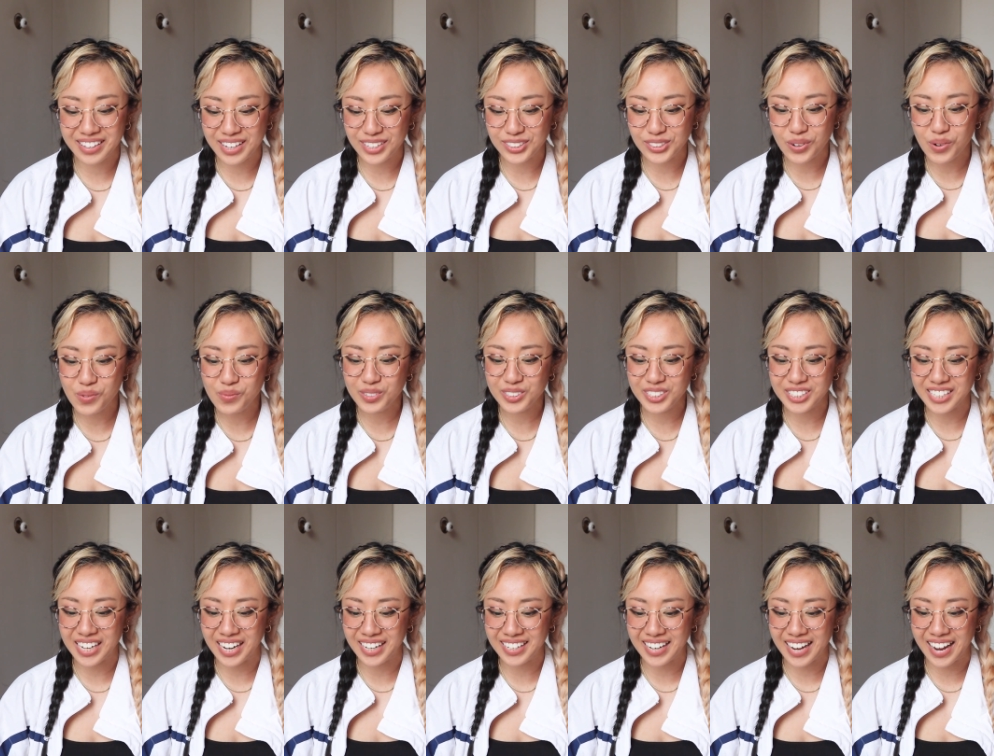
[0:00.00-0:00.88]
That's almost
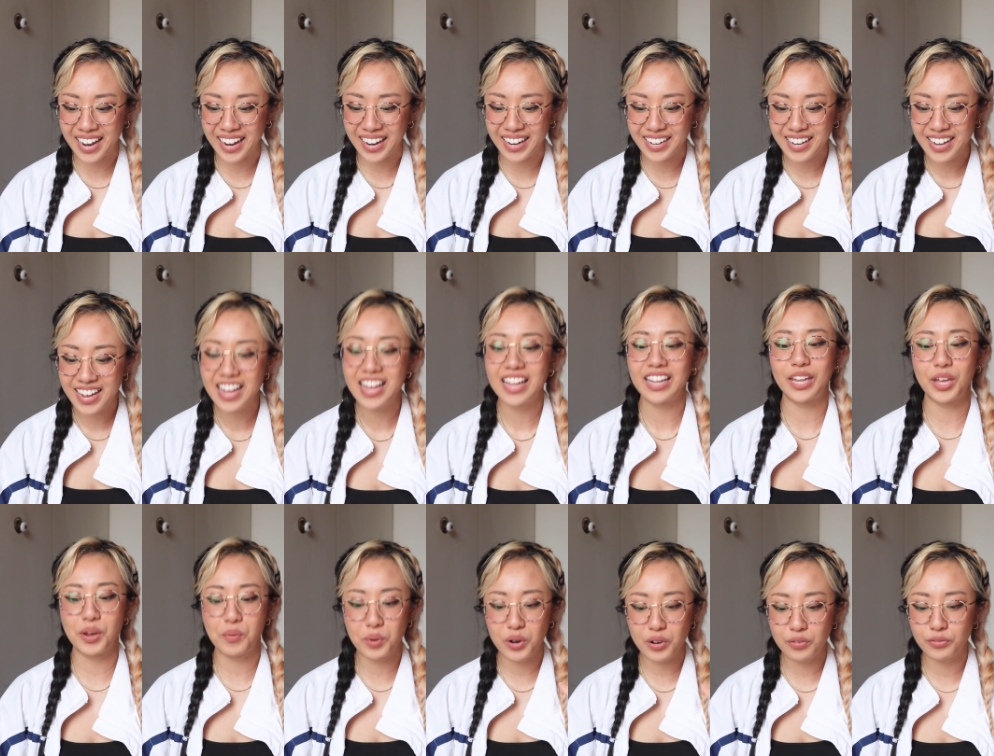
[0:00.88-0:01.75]
ten K.
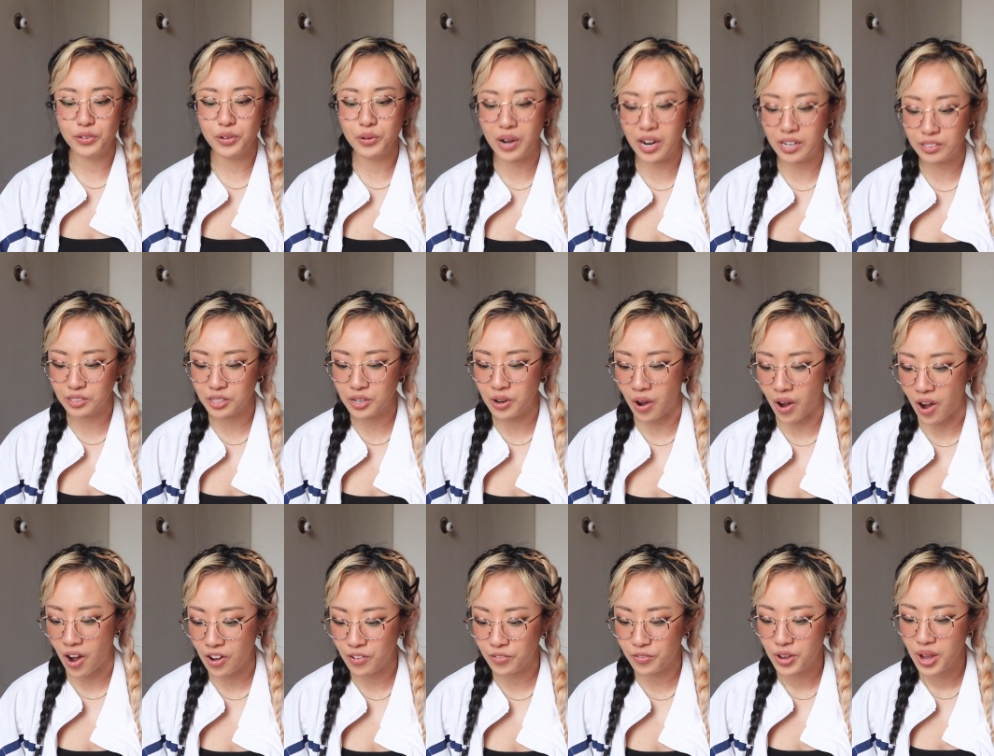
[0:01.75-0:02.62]
Like, we're a few hundred
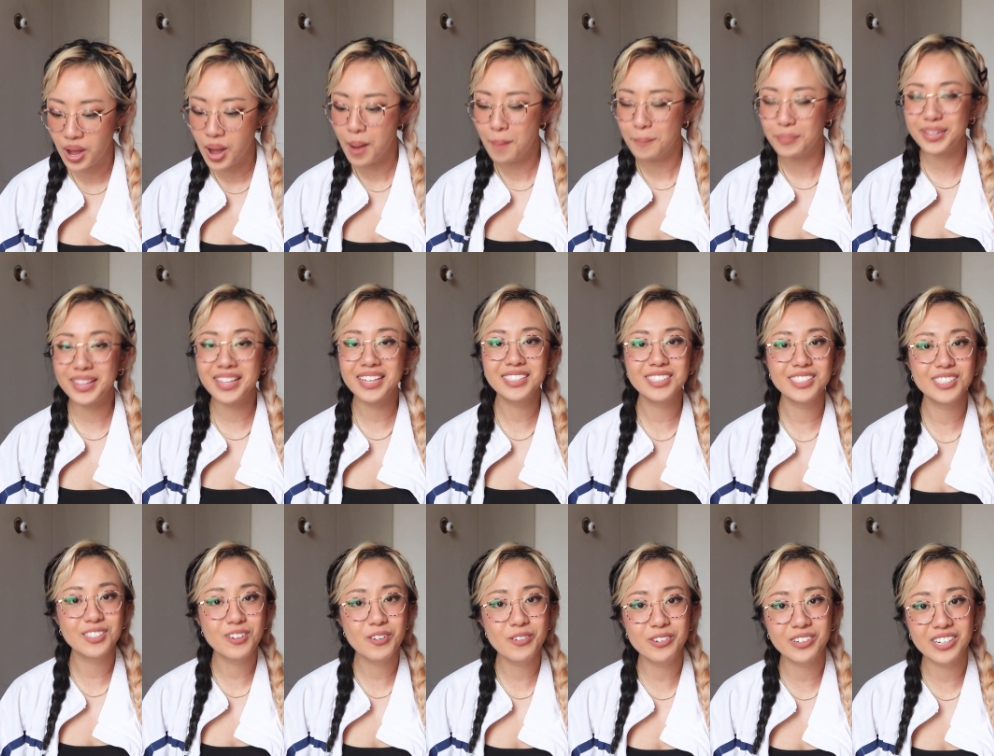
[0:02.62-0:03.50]
off, but that's
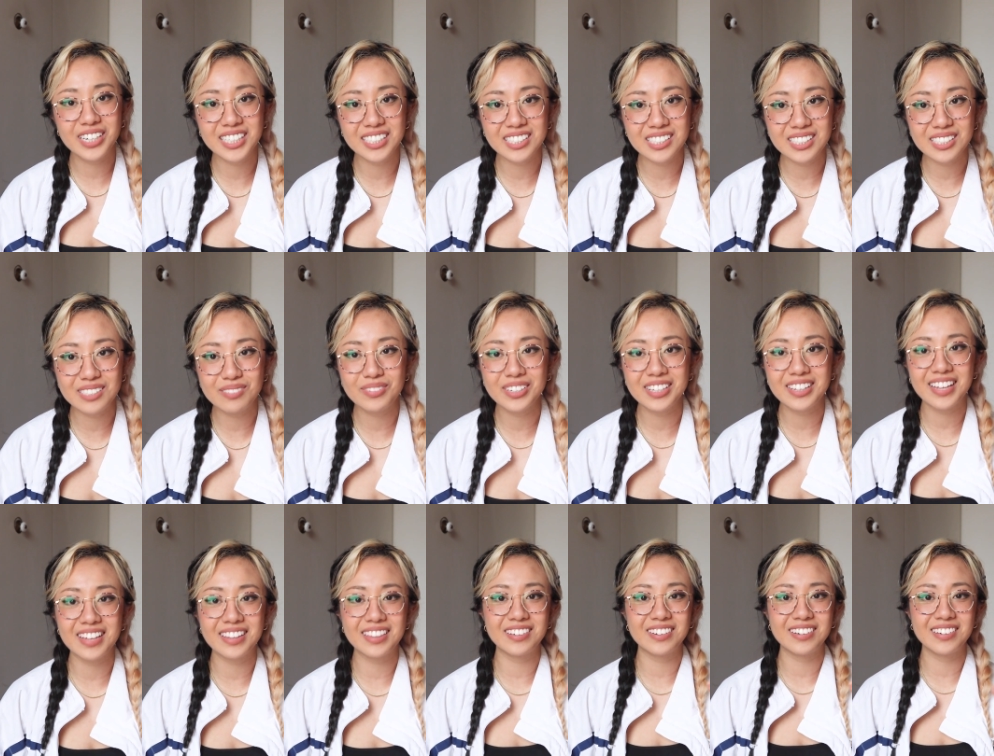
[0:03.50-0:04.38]
so crazy to me
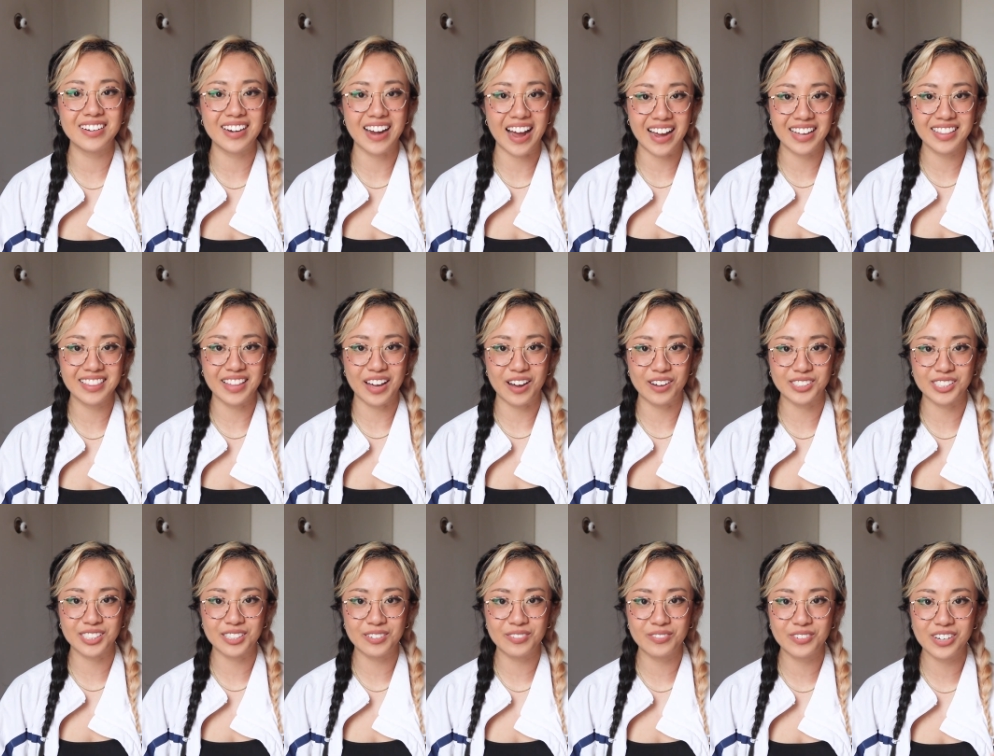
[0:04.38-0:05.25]
that there are nine
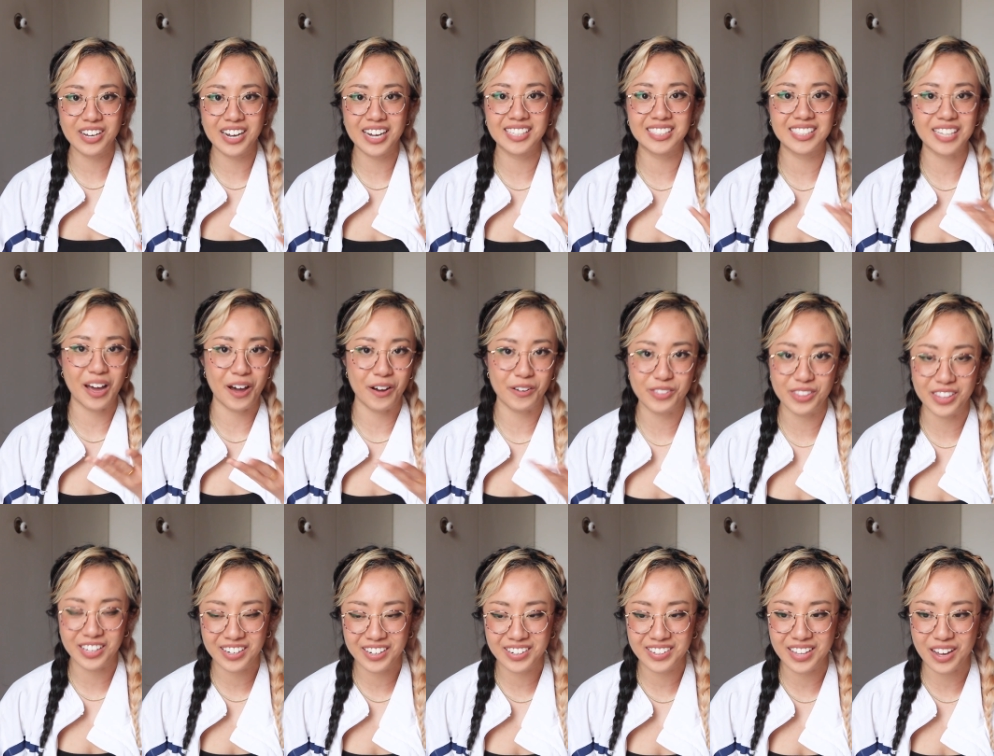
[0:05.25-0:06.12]
thousand of you guys
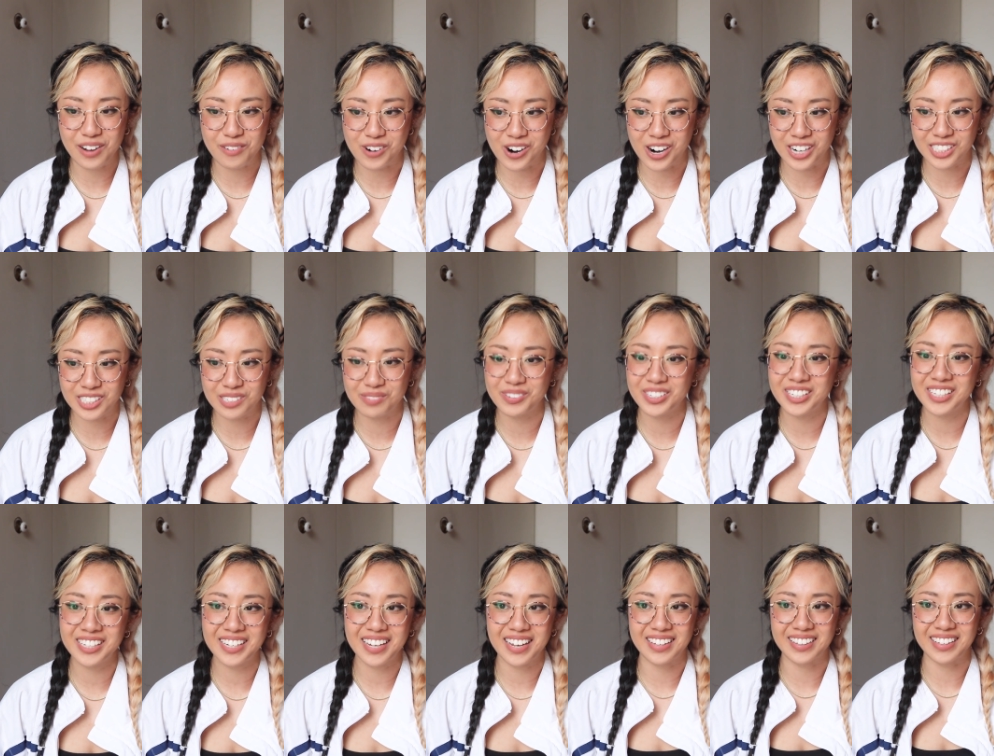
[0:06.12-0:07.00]
out there that watch
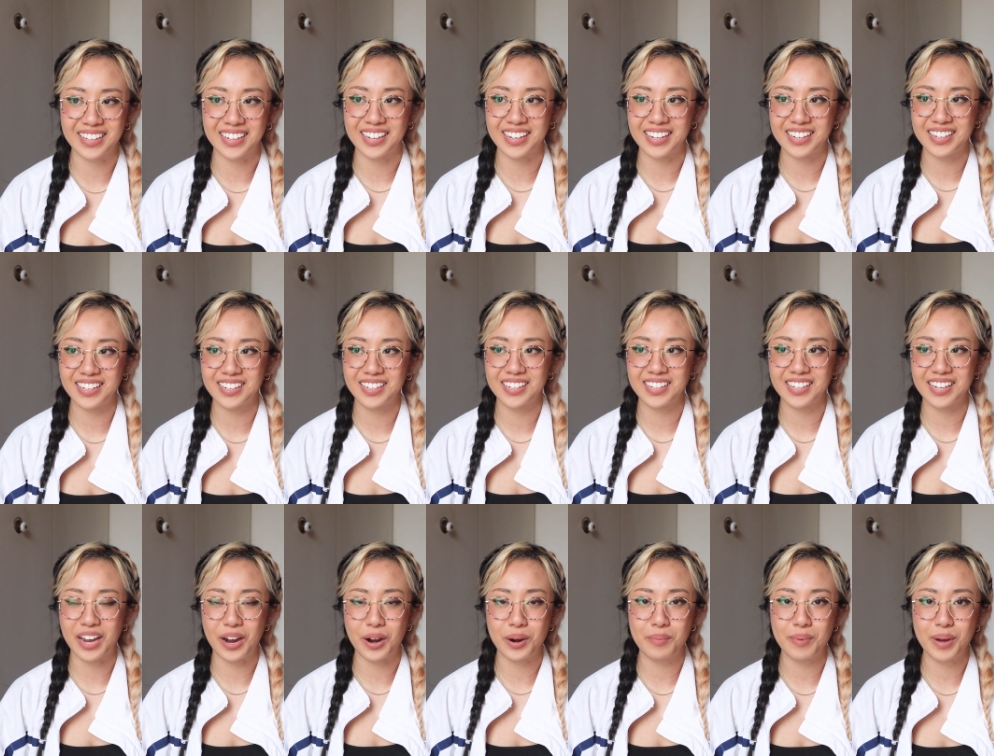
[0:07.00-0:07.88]
me and like
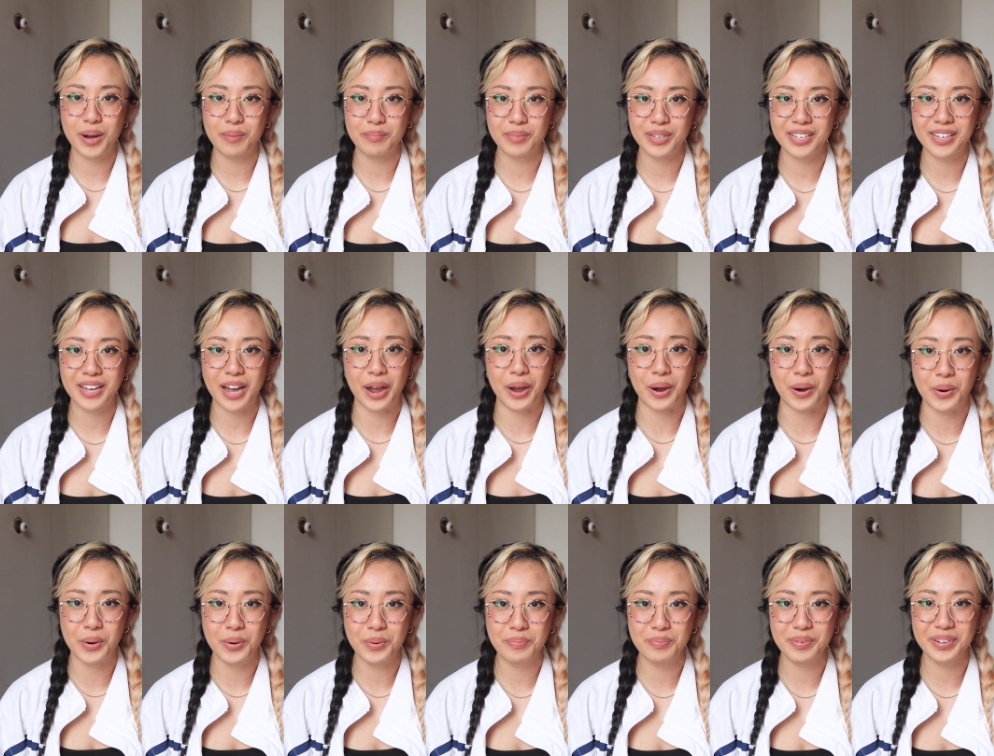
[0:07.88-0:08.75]
care about me, I
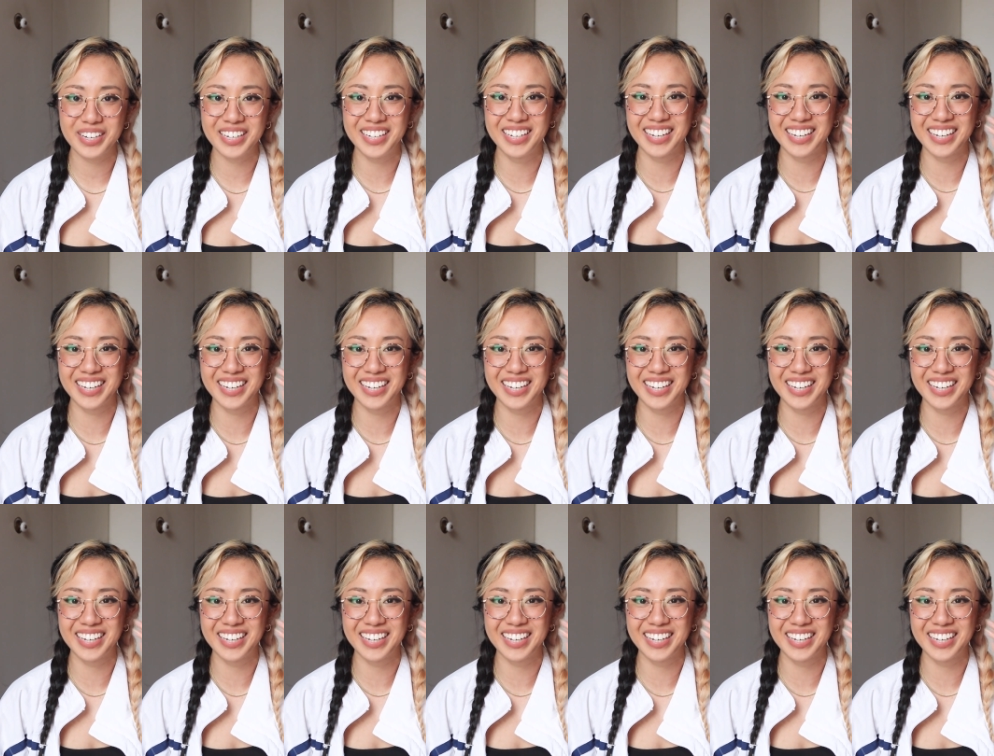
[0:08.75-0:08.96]
hope.